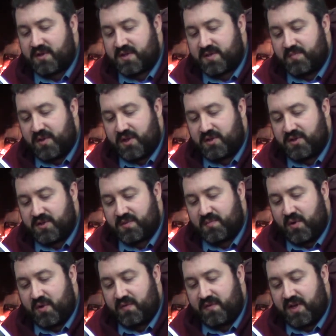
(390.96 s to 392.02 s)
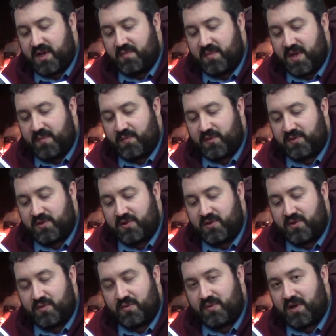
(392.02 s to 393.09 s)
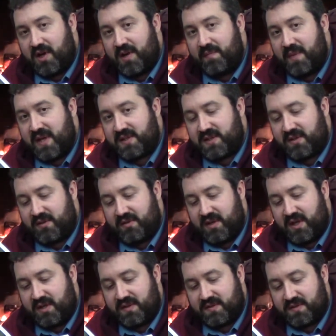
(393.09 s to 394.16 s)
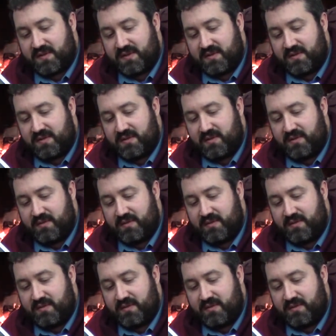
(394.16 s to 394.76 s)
Martin's speeches motivated people to do amazing things.